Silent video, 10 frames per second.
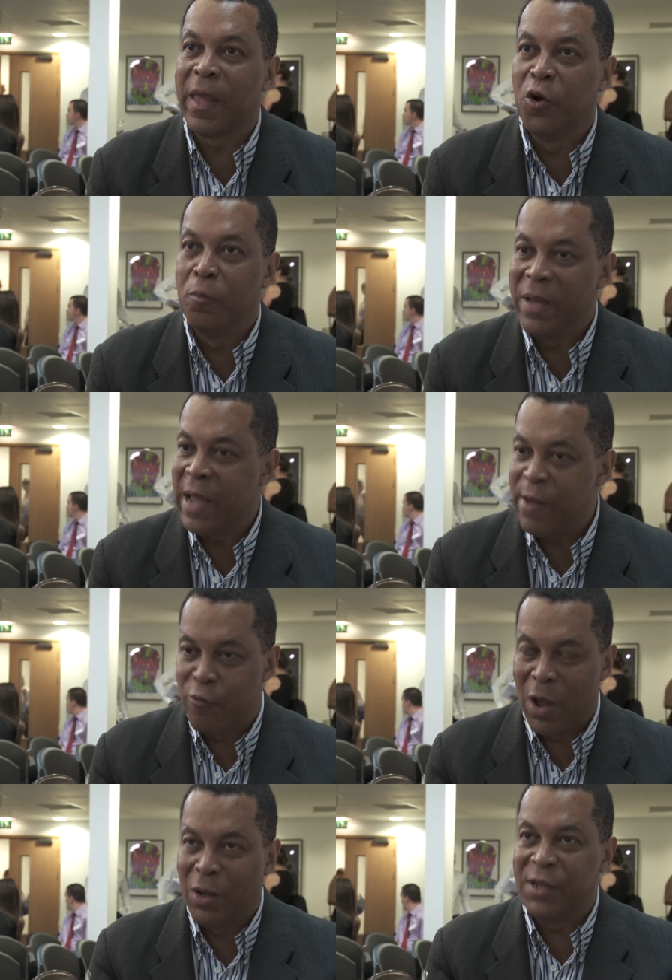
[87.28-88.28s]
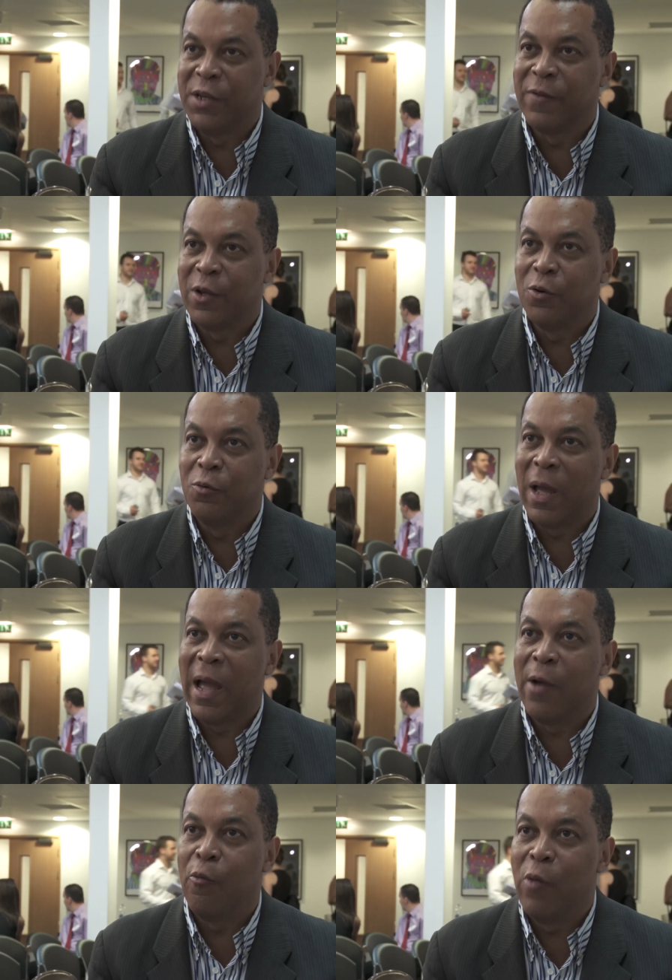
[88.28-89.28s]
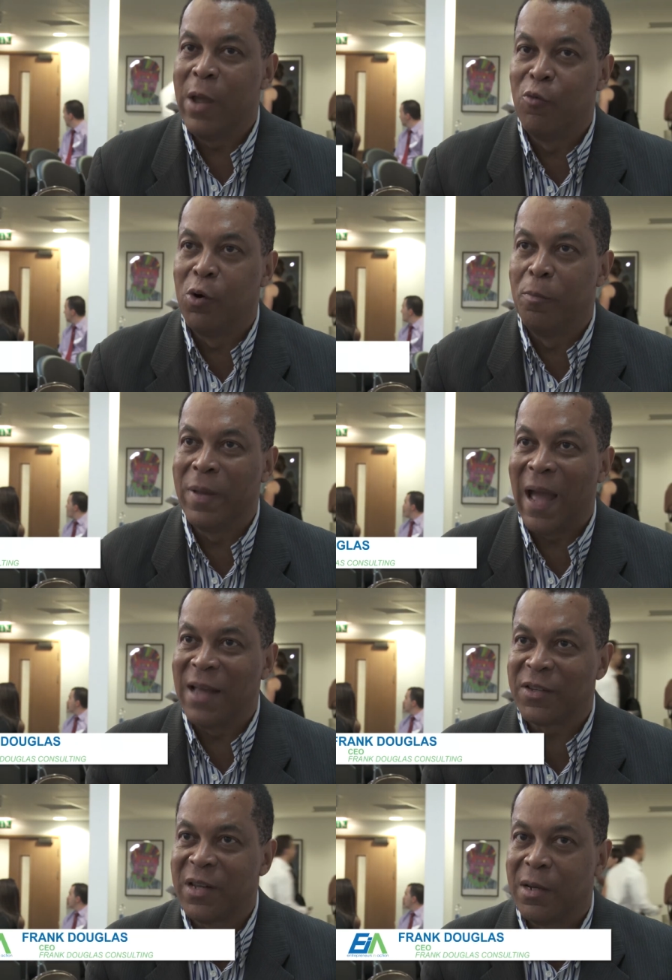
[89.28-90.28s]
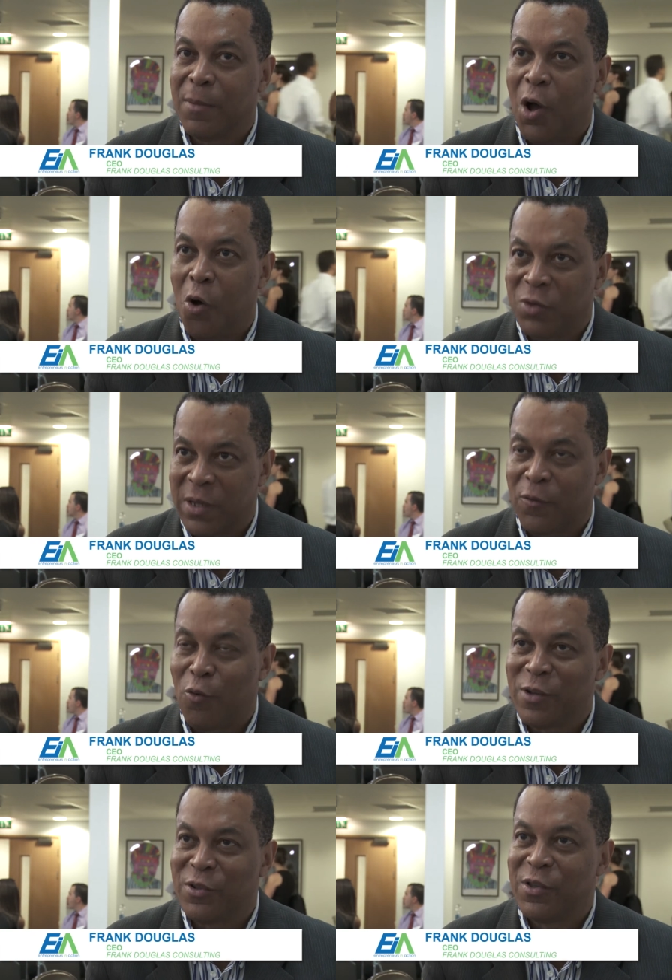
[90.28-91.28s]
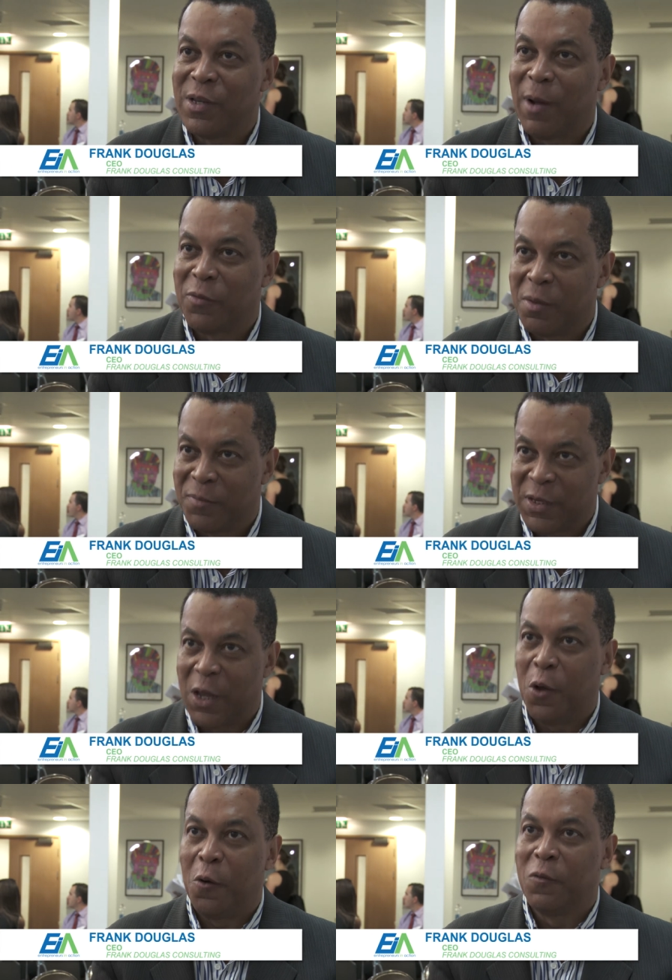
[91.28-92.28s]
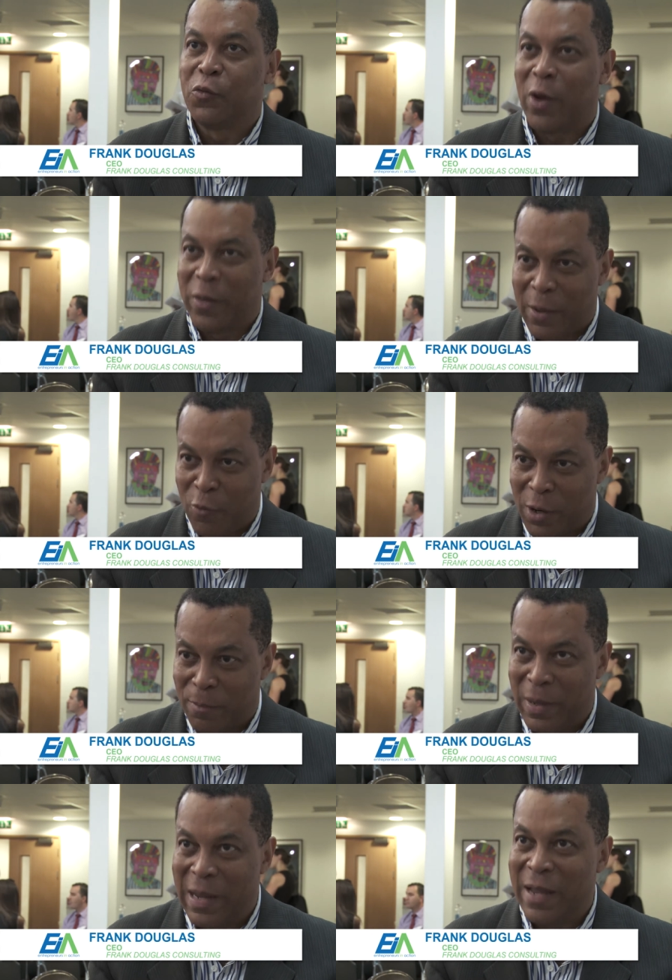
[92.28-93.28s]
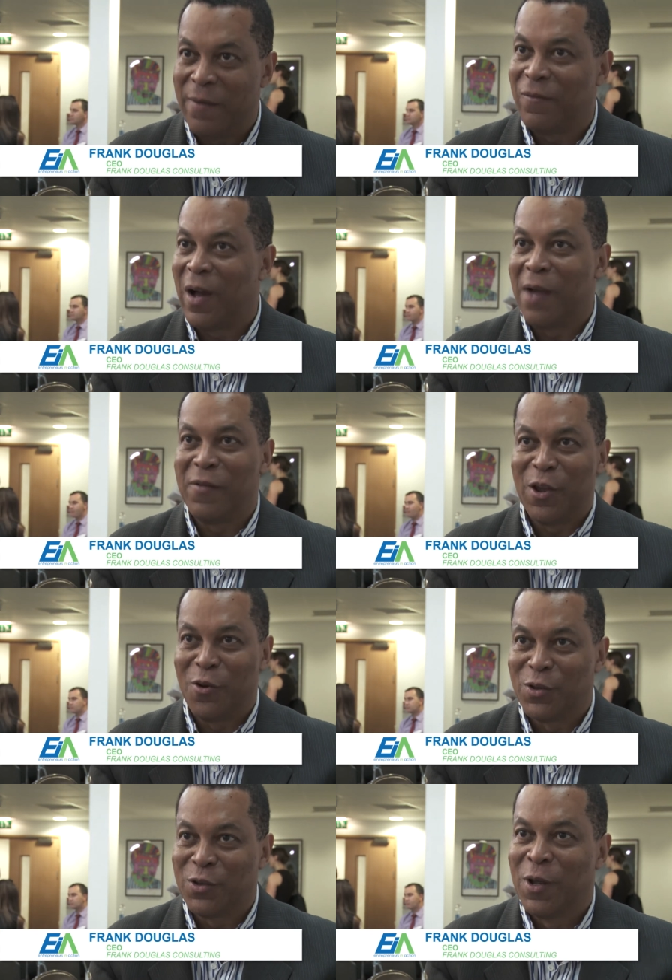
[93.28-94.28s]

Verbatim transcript: It'll be a real interview, and we will be asking them a host of questions about themselves, where they want to be in five years,